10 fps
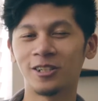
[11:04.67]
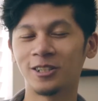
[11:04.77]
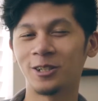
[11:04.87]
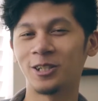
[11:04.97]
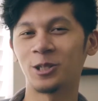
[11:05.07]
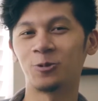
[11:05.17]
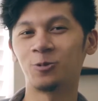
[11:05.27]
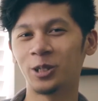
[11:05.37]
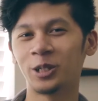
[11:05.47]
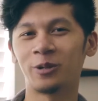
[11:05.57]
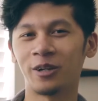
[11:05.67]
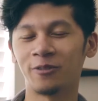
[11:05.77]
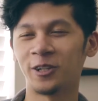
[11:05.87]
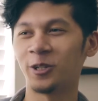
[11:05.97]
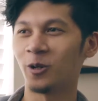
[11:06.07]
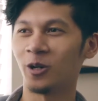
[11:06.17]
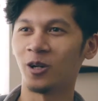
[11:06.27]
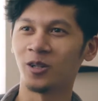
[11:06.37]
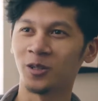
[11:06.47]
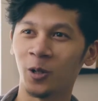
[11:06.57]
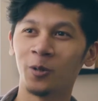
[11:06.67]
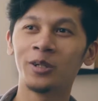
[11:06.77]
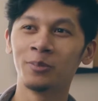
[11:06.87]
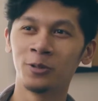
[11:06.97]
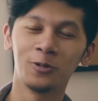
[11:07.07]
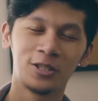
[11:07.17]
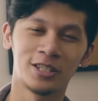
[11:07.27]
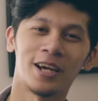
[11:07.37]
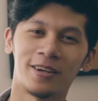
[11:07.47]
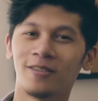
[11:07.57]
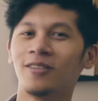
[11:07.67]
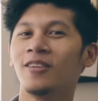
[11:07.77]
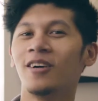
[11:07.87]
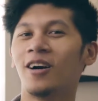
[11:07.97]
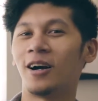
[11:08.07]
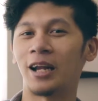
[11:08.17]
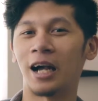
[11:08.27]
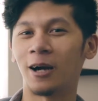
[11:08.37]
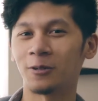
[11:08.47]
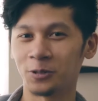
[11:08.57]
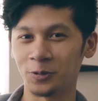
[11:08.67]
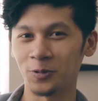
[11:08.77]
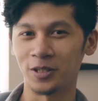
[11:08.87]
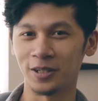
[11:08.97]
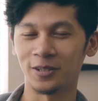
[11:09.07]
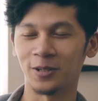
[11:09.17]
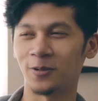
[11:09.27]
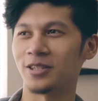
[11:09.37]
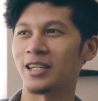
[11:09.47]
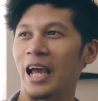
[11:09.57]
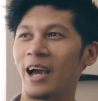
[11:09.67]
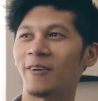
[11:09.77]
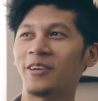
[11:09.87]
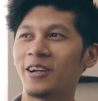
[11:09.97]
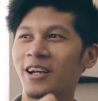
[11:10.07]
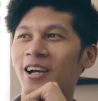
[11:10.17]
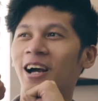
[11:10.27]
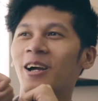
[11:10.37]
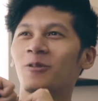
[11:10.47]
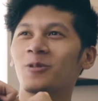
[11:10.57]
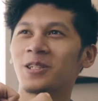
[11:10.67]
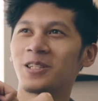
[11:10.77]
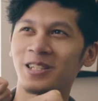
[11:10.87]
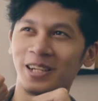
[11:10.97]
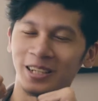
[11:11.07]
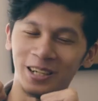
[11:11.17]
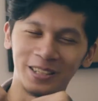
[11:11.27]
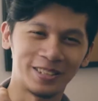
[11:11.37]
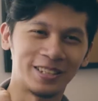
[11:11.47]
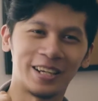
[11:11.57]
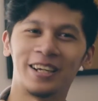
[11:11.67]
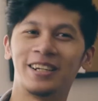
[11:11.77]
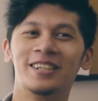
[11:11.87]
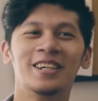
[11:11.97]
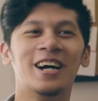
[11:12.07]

there is a really great video on Cody Blue's channel on how to do skin tones, and after that I was just like, dang,